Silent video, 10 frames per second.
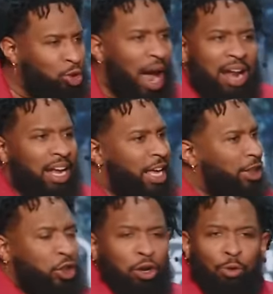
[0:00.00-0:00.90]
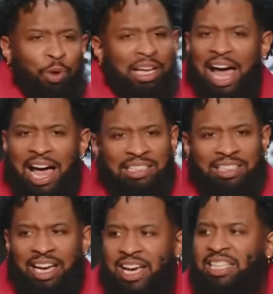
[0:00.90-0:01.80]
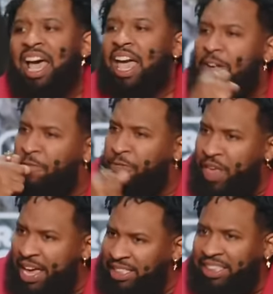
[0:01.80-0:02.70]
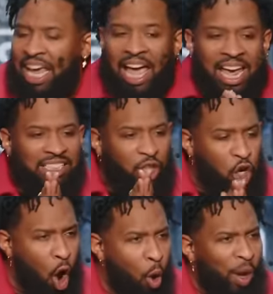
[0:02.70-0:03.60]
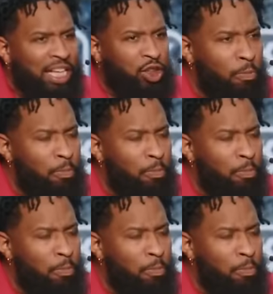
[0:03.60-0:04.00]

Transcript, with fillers: trying to get you to realize is if this is going